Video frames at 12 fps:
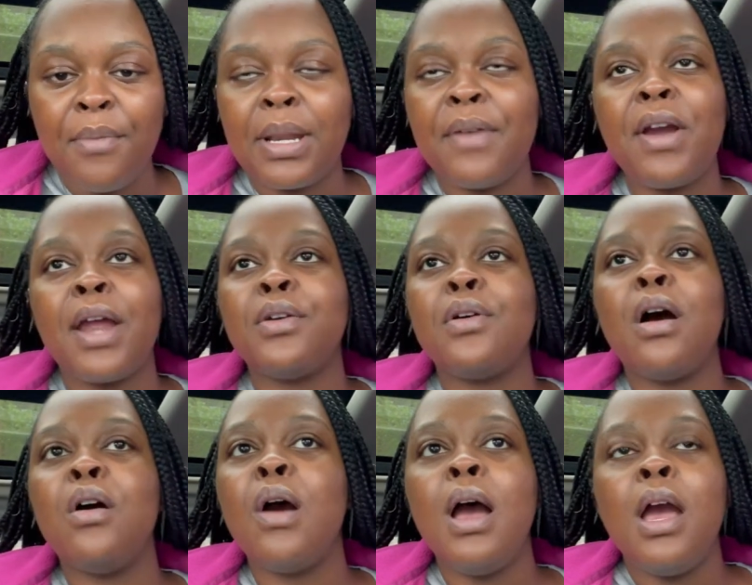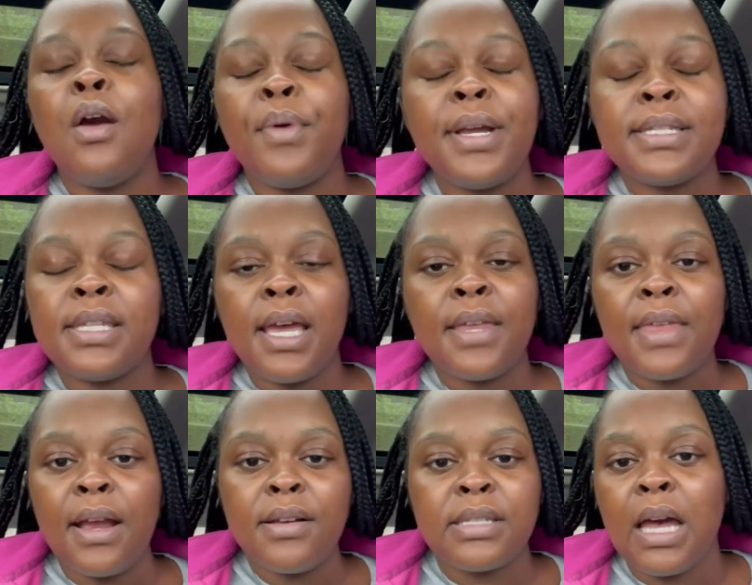Whatever I do on Wednesday and
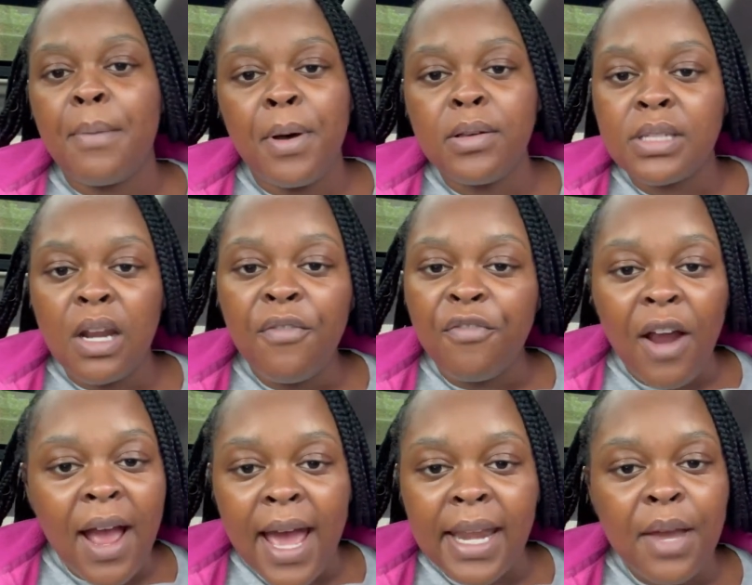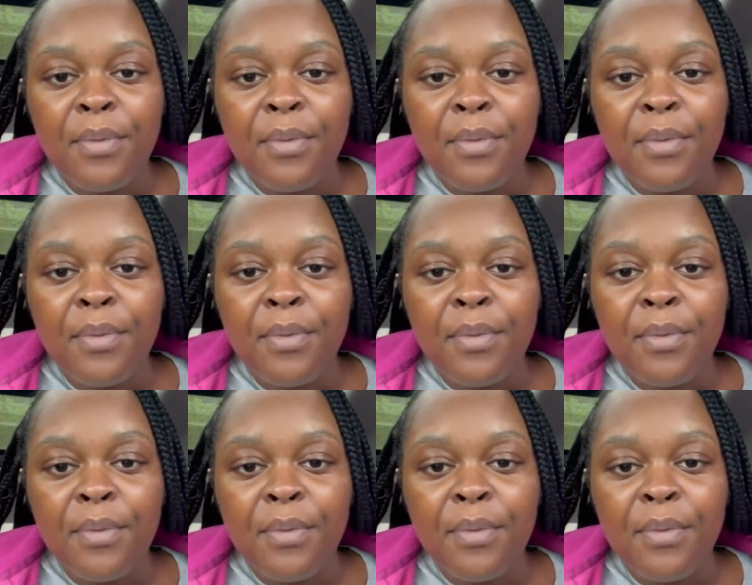Thursday, I'll post it on Friday.